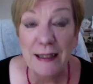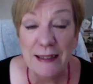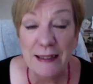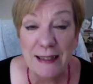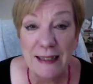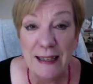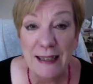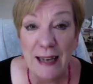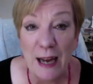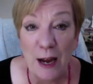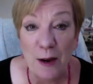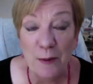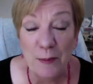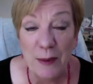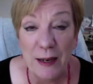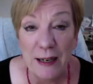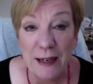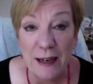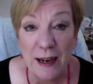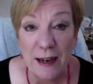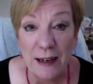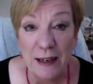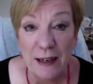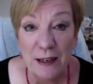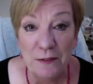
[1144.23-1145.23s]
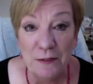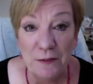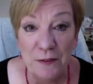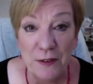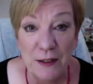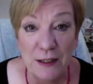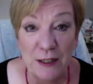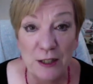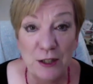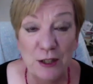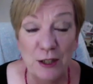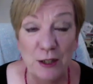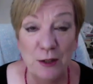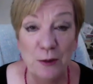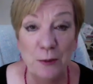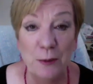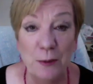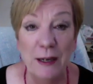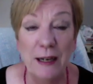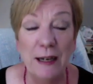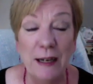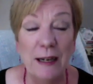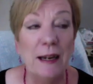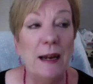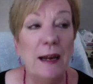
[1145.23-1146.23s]
and see how many I can finish in a
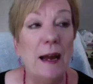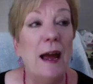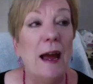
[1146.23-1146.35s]
week.